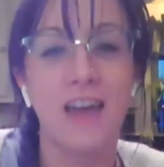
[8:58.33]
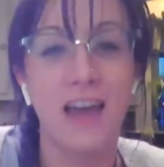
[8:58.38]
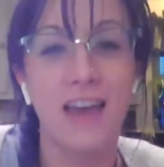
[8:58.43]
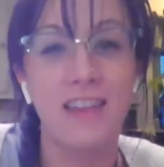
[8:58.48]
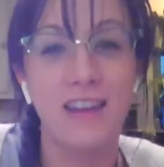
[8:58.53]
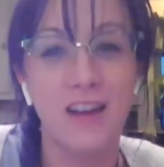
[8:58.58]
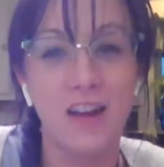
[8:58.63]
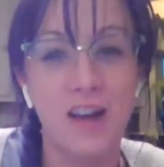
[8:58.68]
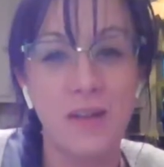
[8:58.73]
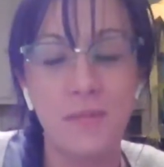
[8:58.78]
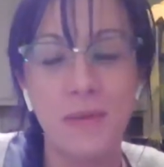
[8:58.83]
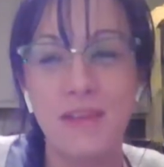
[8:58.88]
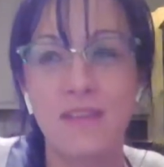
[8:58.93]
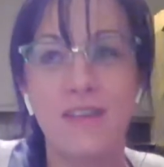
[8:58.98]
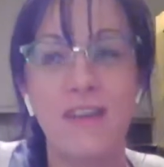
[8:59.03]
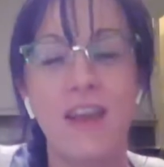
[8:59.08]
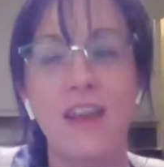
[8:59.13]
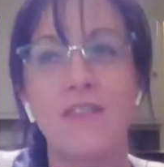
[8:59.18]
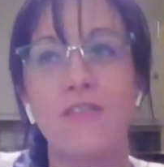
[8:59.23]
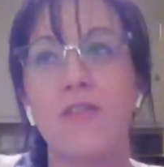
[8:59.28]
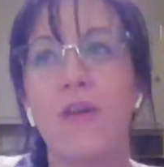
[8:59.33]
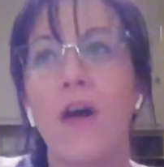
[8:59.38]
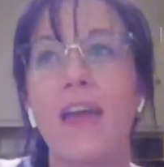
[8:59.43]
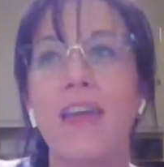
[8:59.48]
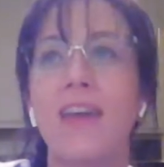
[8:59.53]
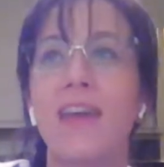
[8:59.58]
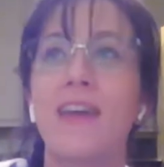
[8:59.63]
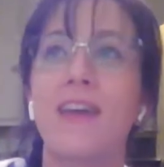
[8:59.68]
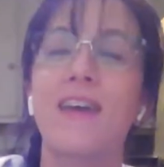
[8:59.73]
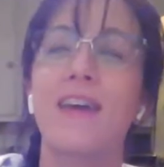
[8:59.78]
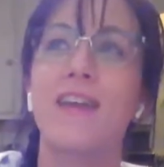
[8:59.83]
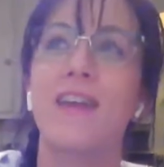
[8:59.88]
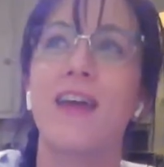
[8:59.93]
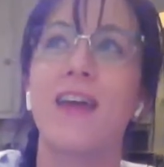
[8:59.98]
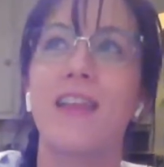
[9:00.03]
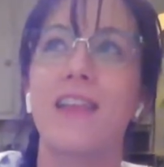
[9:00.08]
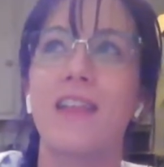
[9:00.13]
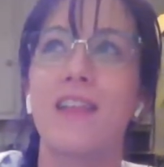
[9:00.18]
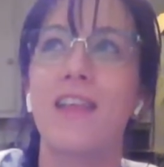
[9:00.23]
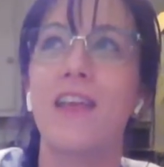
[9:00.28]
the guy that called me today so i can't
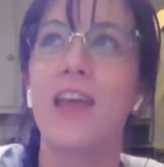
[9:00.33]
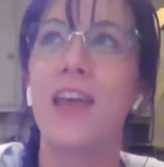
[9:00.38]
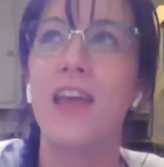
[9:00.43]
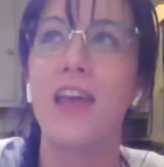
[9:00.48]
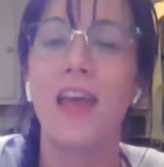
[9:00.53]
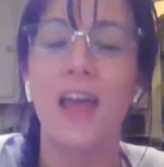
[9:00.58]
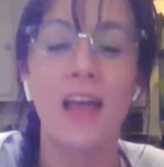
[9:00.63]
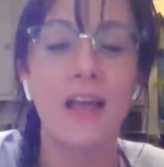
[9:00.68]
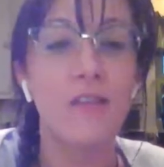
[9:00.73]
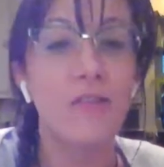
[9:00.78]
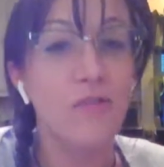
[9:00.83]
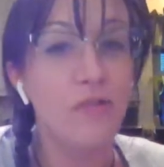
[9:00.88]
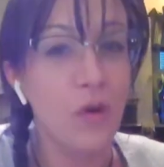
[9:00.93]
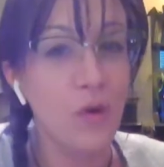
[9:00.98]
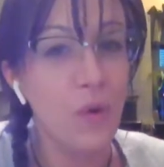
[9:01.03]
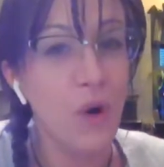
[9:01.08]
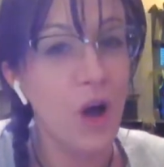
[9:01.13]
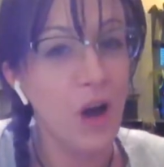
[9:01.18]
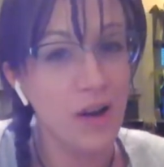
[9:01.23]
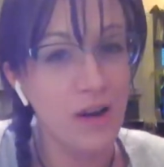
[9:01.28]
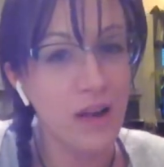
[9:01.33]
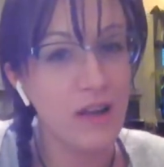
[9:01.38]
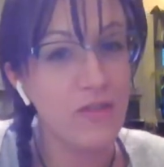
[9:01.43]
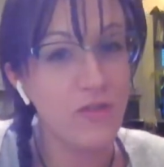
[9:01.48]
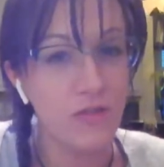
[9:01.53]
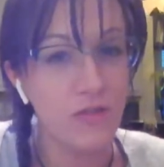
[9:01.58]
i it's so hard i